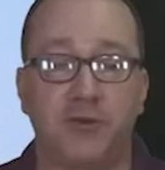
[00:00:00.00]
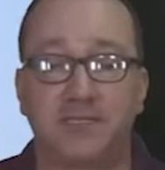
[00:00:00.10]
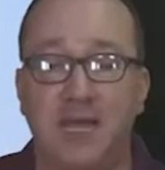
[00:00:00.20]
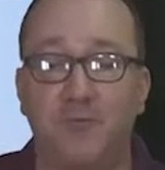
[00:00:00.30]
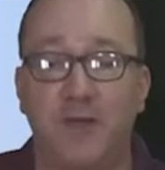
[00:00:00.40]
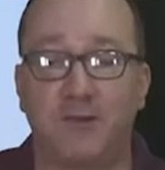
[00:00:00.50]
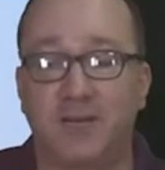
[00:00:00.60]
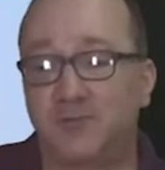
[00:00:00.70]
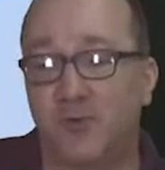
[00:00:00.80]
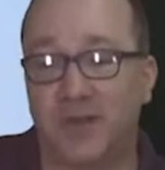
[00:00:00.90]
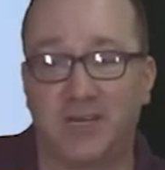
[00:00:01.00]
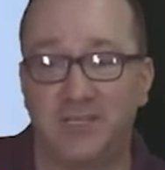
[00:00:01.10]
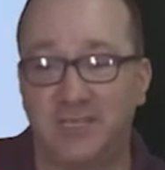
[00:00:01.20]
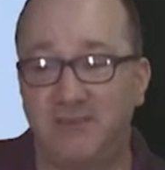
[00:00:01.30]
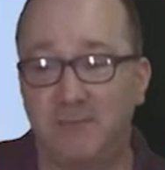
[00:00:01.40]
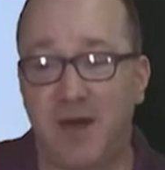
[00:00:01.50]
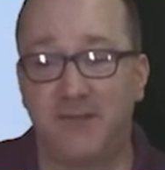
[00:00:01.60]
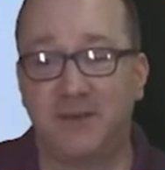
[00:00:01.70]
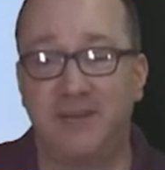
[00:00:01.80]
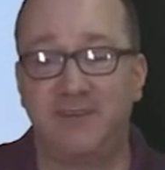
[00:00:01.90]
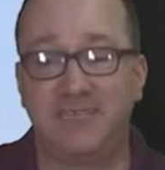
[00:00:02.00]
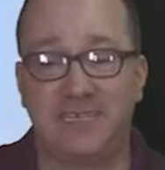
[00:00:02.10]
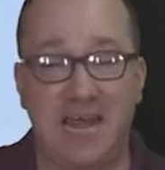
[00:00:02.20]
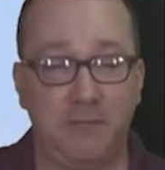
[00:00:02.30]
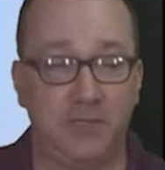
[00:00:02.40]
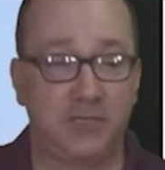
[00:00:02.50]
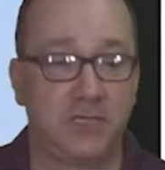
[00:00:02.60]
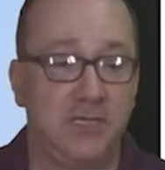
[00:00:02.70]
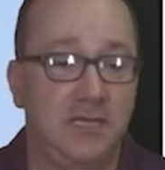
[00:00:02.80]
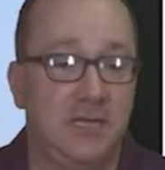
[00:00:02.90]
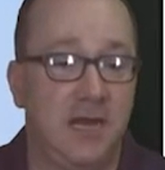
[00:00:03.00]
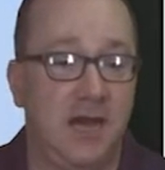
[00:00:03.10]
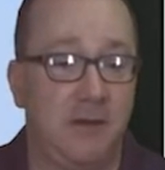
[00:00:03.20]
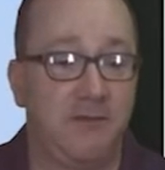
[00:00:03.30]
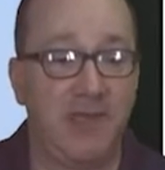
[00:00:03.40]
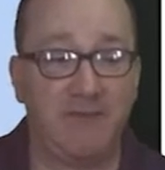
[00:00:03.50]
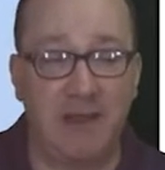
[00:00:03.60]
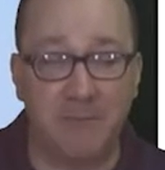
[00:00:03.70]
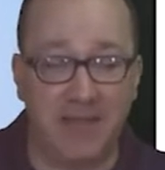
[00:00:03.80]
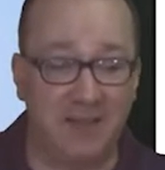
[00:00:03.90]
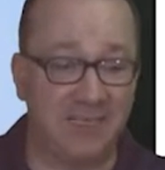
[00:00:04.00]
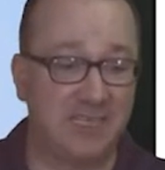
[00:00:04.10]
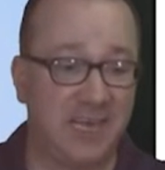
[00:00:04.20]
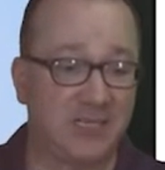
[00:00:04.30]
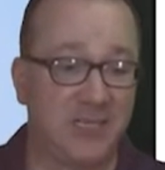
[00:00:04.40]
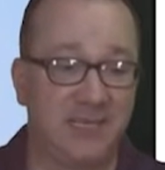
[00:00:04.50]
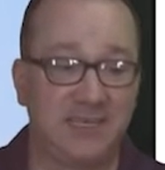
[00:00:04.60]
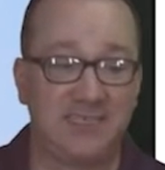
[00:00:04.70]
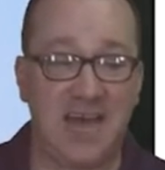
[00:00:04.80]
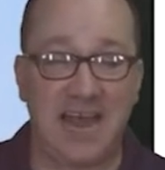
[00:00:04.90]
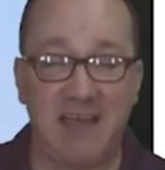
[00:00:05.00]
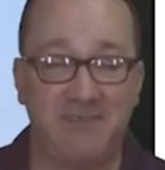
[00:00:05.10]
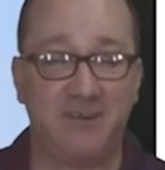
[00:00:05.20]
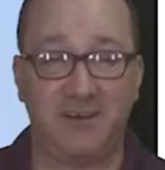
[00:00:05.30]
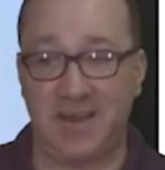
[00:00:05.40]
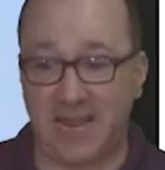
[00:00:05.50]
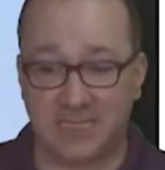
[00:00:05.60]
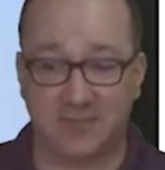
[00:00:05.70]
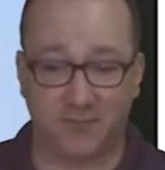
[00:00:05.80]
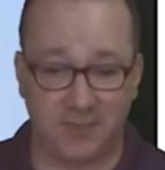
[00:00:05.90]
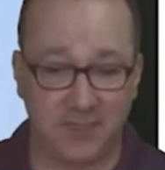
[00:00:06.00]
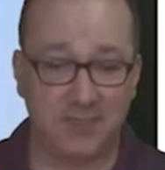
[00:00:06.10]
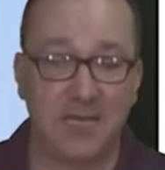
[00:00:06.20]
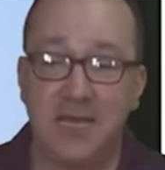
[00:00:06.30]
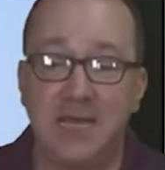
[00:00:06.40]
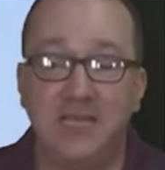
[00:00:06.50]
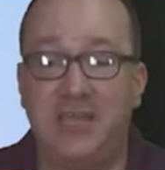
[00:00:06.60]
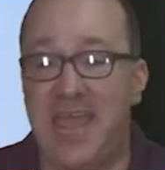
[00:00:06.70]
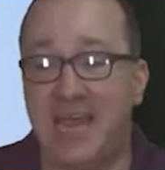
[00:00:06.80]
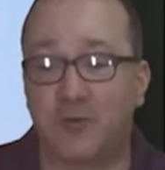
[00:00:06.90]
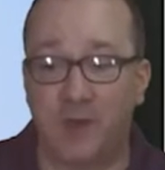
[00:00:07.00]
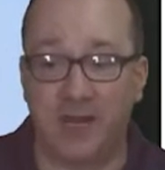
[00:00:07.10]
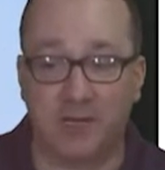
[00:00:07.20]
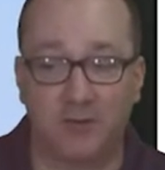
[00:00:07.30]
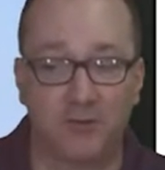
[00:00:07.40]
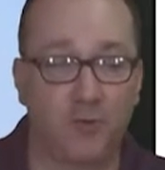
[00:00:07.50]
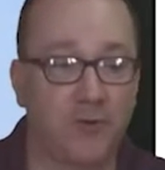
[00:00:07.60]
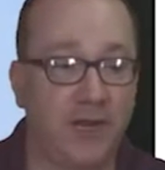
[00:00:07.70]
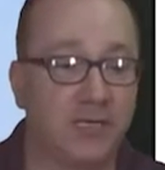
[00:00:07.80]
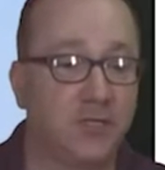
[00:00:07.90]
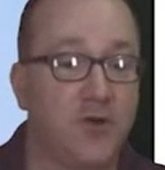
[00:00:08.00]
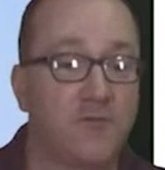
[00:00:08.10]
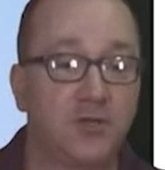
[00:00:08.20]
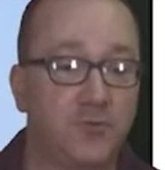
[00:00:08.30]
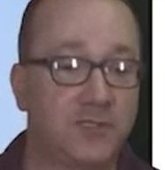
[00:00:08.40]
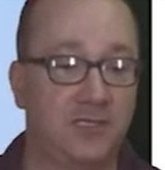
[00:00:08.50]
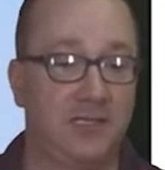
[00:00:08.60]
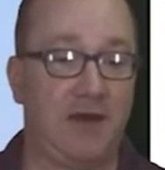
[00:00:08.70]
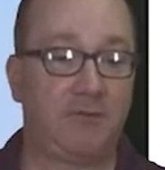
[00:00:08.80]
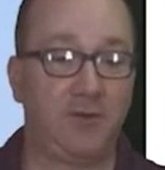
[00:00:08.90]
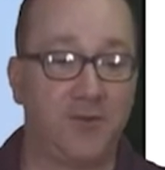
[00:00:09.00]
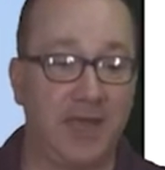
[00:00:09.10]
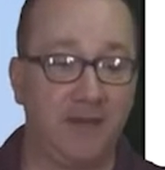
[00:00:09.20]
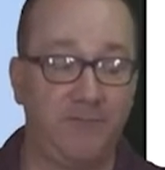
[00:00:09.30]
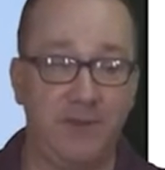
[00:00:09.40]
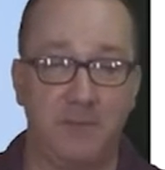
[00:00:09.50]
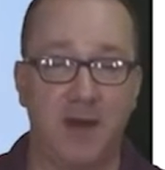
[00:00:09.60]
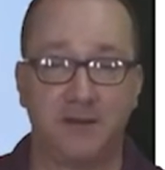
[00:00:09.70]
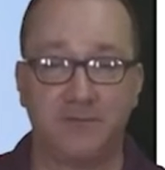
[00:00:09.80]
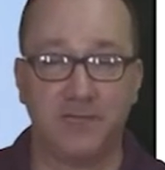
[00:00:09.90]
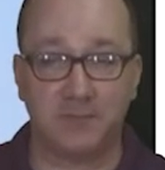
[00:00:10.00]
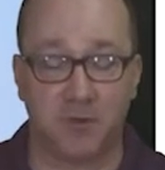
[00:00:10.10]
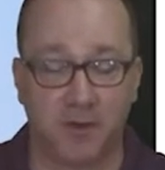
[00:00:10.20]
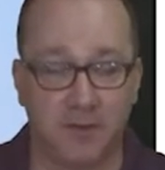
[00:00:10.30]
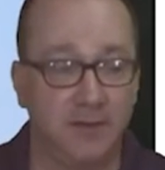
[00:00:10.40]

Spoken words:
can decide whether a control connection is even established. If you have an MPLS connection that does not have internet access, for instance, you can't create a control connection over to its cloud-located vBond or vSmart,